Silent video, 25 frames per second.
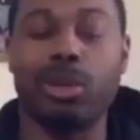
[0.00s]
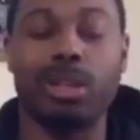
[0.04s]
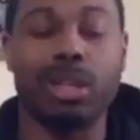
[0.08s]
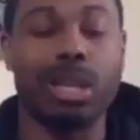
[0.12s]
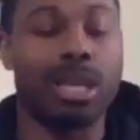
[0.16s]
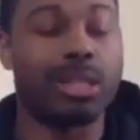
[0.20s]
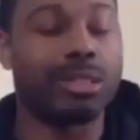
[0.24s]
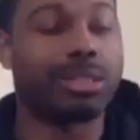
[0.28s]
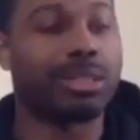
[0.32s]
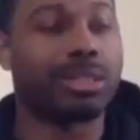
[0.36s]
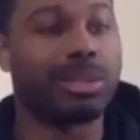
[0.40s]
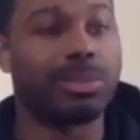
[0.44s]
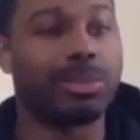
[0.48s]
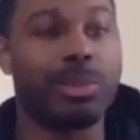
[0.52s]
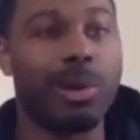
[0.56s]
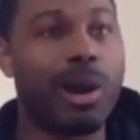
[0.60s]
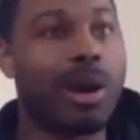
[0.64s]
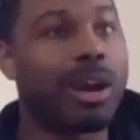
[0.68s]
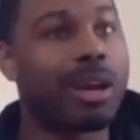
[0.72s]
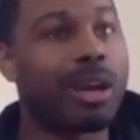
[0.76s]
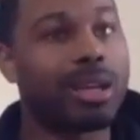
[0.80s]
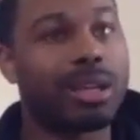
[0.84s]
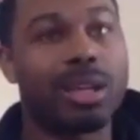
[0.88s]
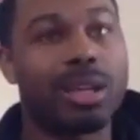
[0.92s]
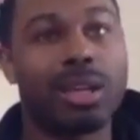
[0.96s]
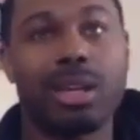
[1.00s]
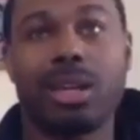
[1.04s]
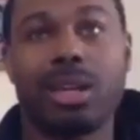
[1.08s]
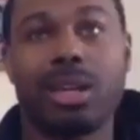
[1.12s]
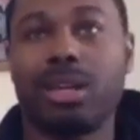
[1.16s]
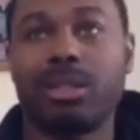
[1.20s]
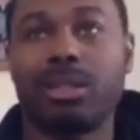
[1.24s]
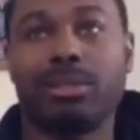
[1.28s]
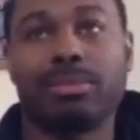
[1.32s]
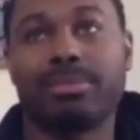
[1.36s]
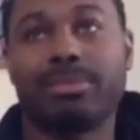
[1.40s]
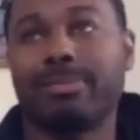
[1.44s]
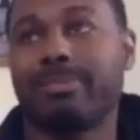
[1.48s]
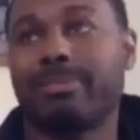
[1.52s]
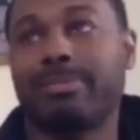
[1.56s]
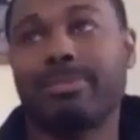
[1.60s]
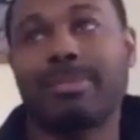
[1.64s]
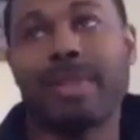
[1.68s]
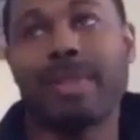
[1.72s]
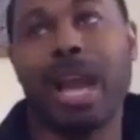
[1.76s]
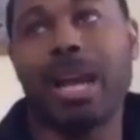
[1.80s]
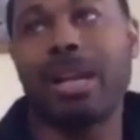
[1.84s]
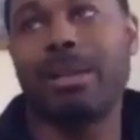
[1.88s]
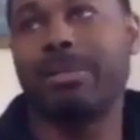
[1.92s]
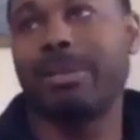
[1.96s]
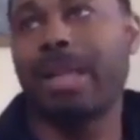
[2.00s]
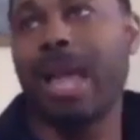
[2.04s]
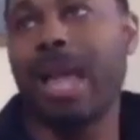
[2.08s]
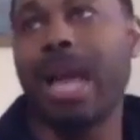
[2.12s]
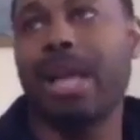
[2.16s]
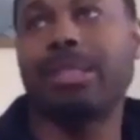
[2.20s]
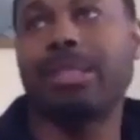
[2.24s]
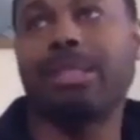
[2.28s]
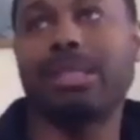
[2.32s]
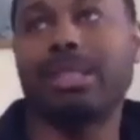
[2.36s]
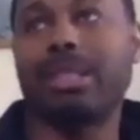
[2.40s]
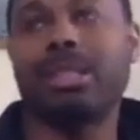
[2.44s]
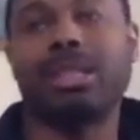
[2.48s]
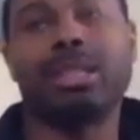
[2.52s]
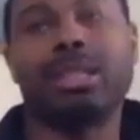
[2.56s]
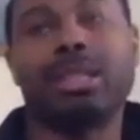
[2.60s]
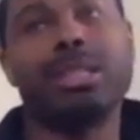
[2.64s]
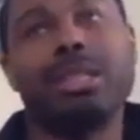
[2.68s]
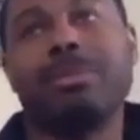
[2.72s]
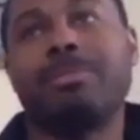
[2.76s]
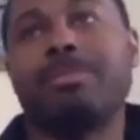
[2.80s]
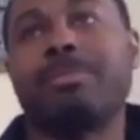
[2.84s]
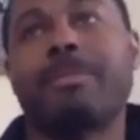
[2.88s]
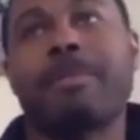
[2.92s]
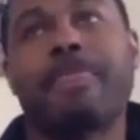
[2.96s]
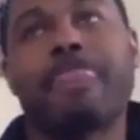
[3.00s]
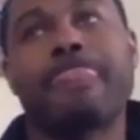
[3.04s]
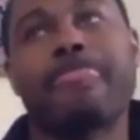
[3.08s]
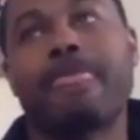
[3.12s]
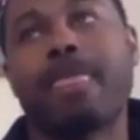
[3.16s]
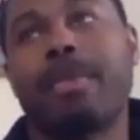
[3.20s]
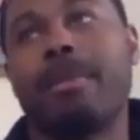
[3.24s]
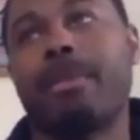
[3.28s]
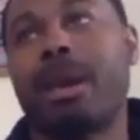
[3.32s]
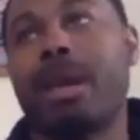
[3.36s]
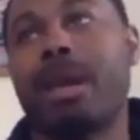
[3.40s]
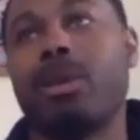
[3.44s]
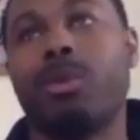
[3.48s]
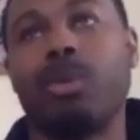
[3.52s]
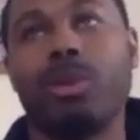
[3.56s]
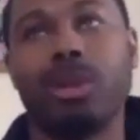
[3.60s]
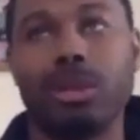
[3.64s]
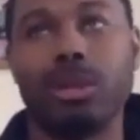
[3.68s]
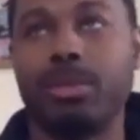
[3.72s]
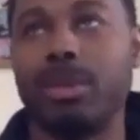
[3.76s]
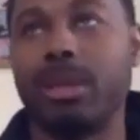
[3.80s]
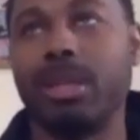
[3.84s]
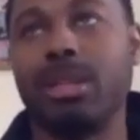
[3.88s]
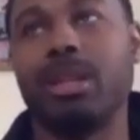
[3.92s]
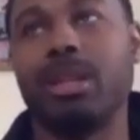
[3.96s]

yeah. you were hard last year. He man, it wouldn't